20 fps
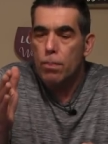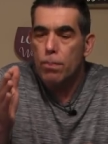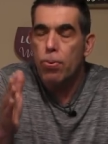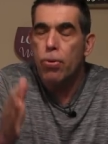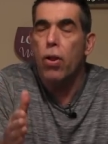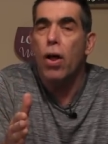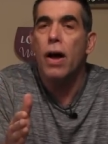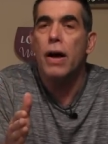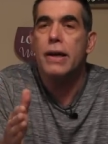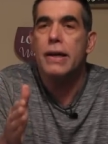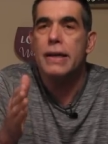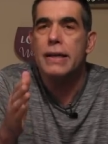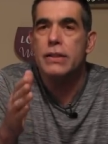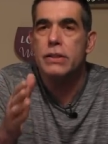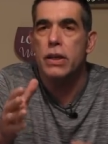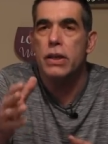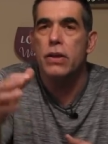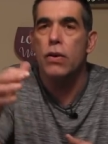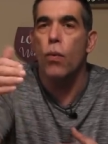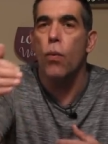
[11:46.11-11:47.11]
plug
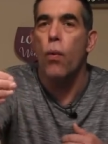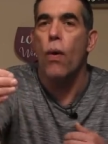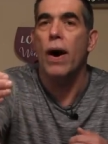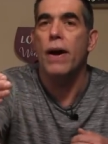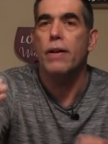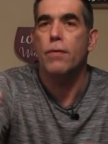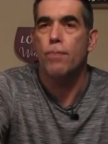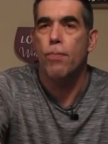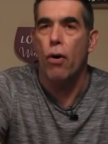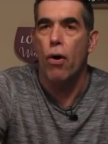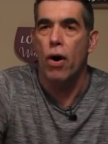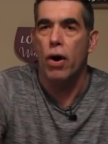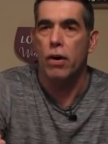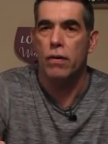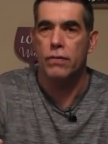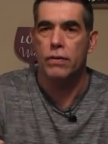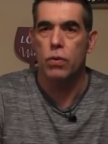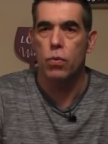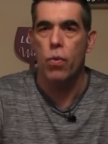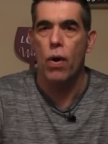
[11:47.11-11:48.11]
is in the white part
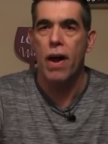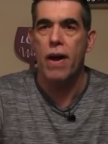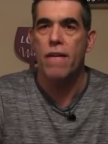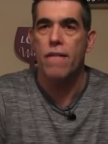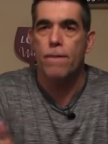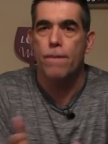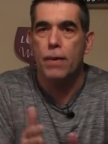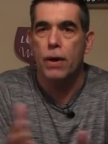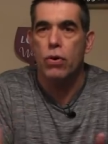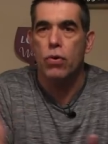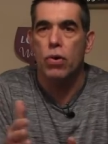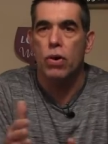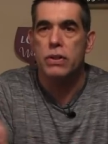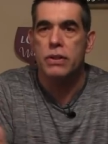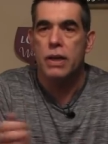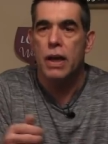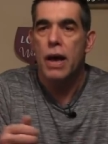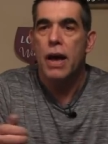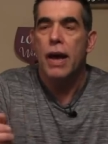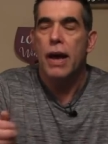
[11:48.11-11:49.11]
of the wave,
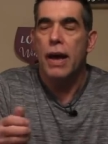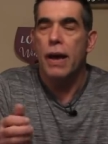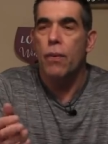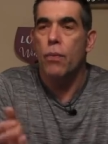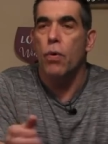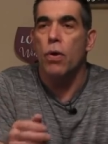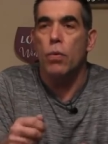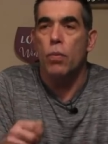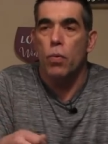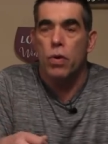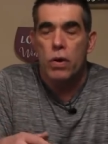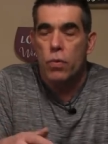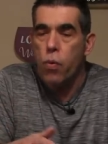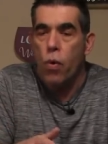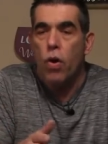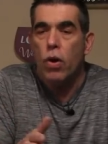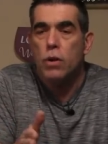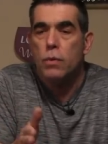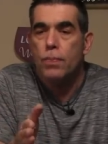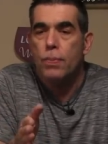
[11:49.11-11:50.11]
because it, will, it
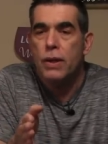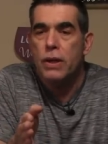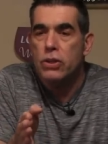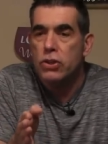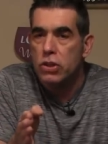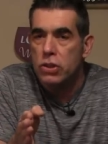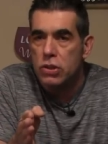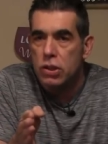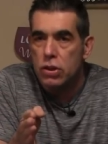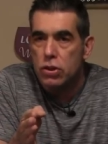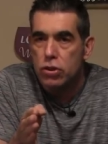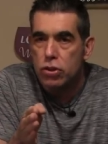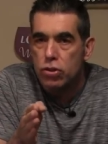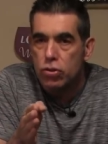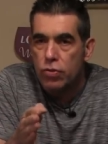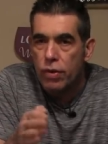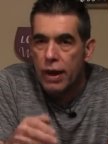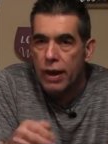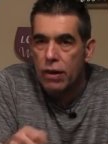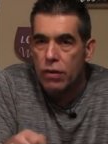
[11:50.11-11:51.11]
won't be just a
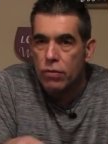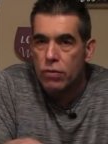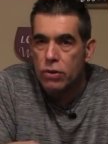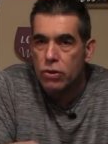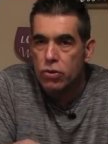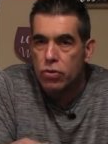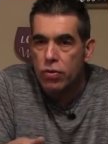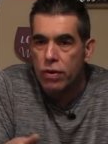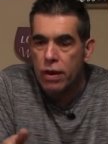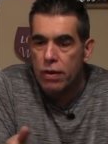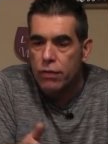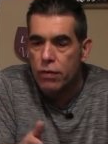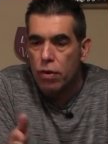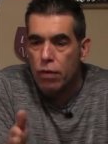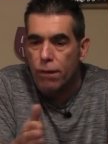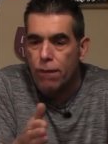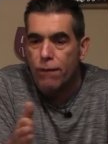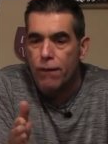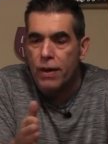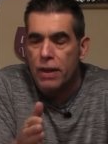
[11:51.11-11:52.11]
straight retrieve.
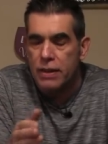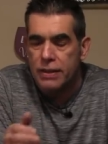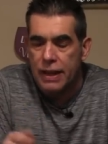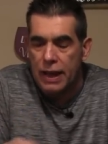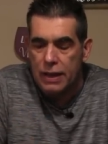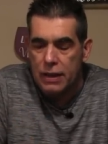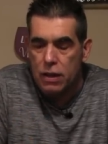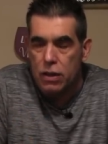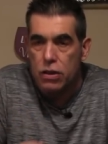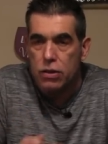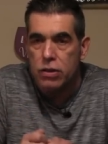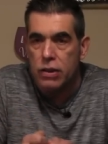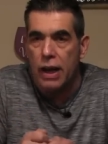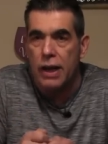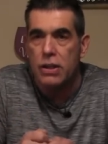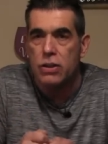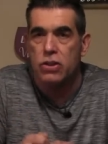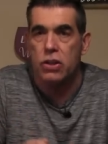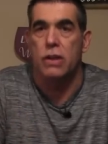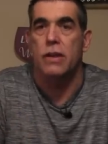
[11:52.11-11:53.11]
You'll feel that little
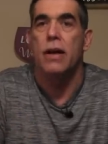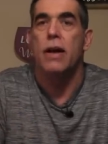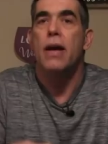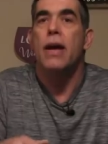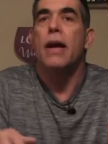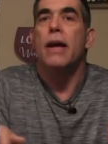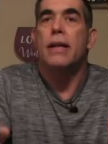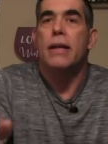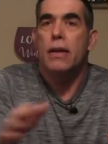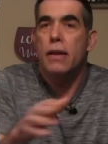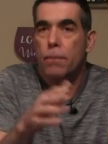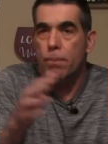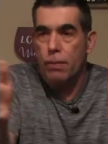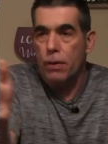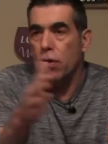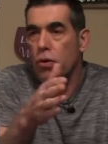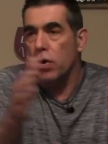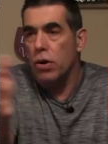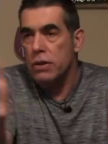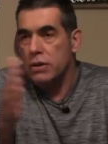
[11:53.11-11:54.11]
tension,
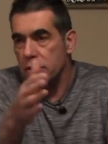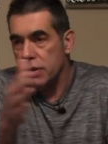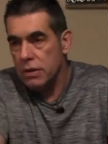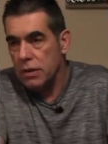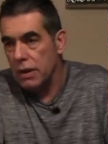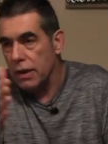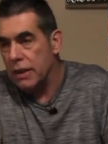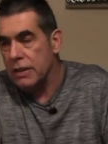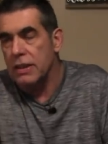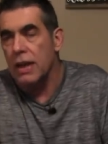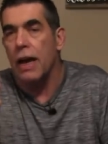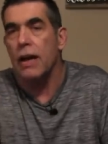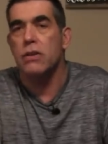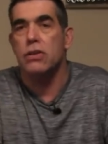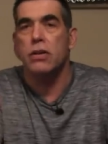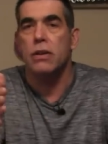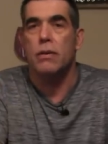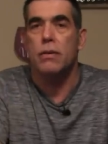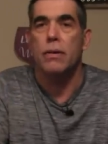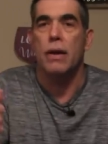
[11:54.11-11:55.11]
because it's
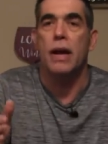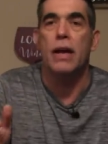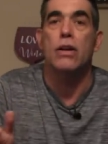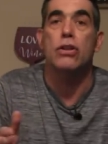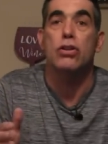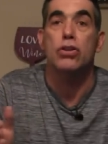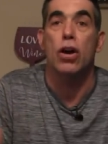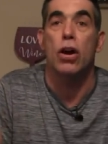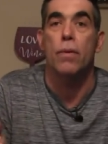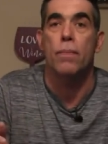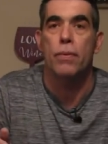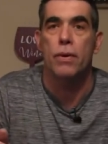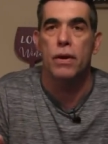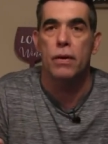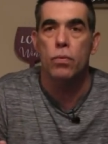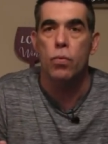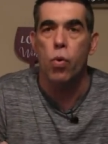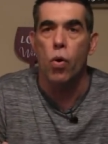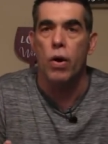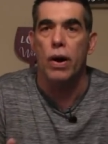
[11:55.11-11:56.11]
actually in the
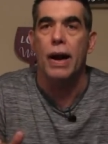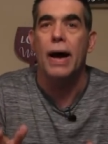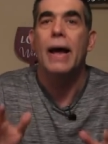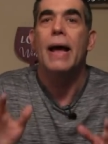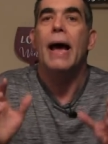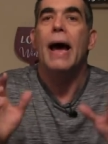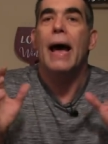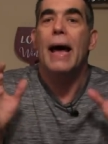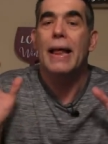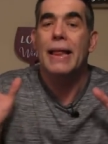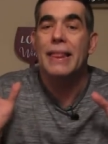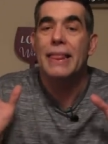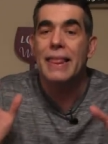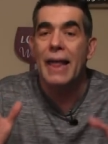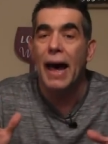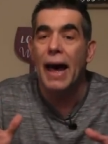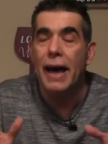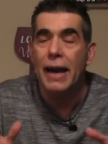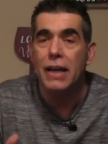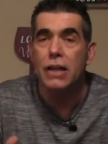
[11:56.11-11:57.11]
turbulent water. And
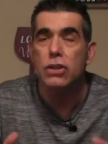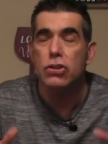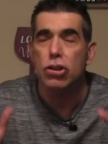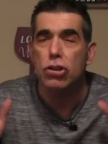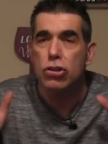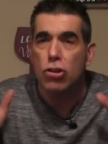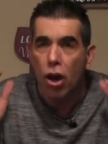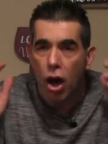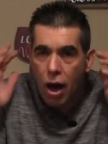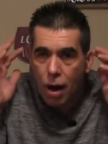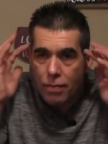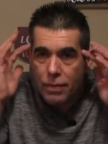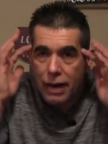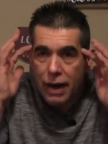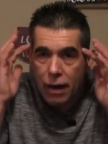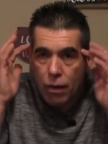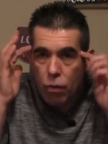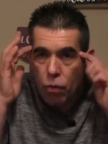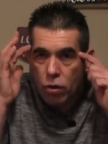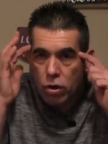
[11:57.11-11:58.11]
that is the time
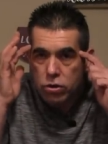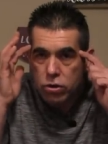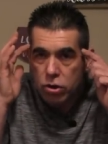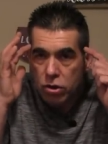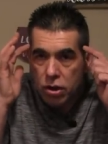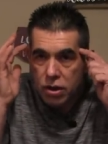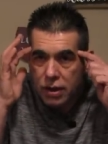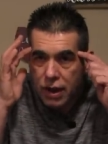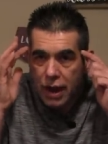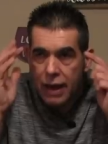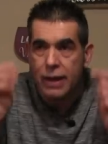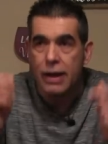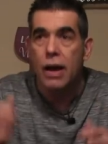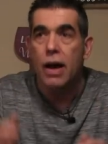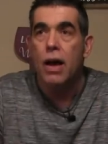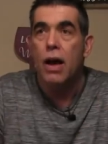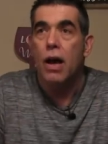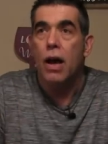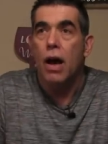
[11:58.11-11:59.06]
that I want you to think,